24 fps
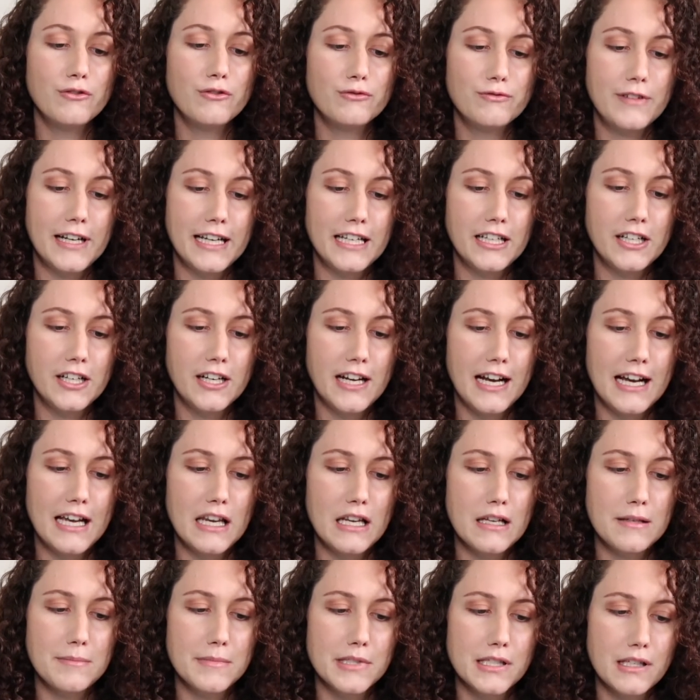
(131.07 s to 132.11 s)
Rate your
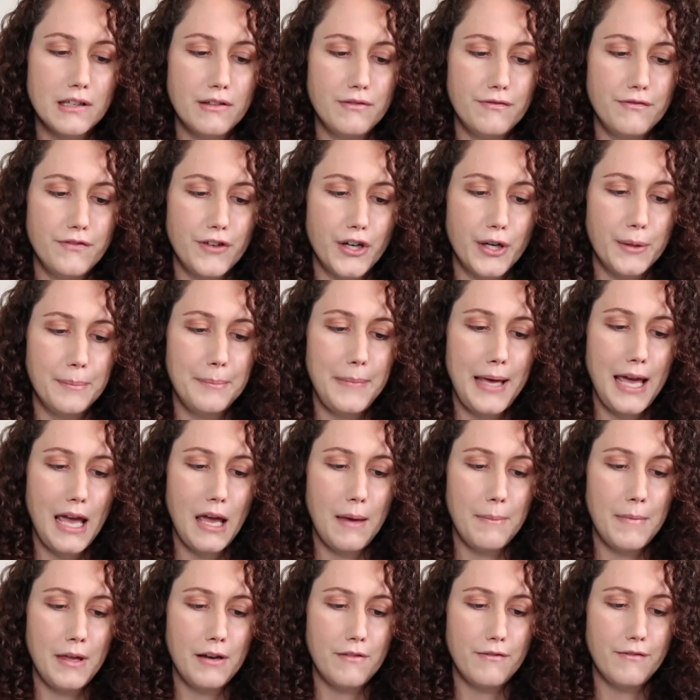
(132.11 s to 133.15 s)
items, confirm
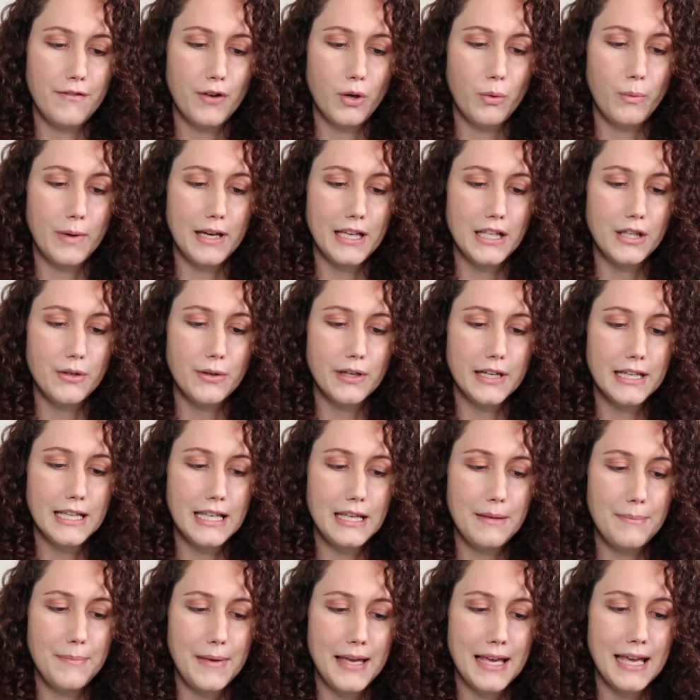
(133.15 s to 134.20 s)
payment for what you are
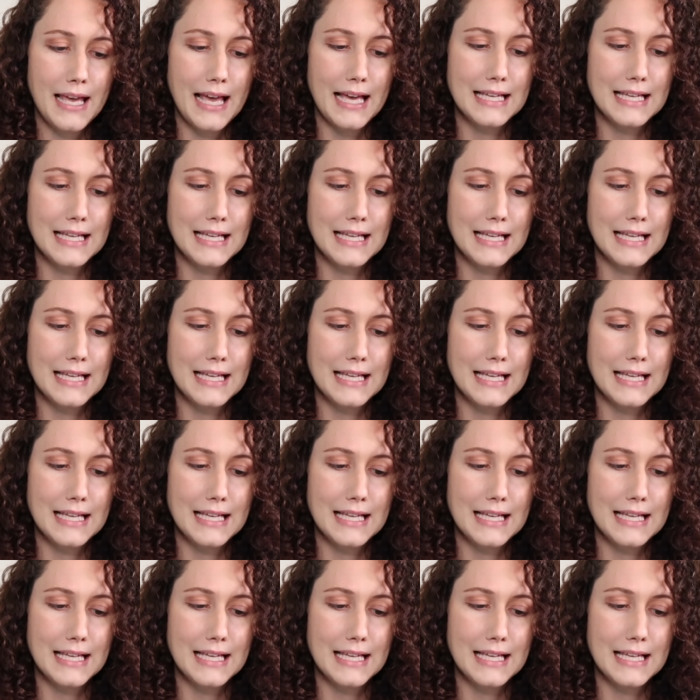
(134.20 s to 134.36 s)
keeping,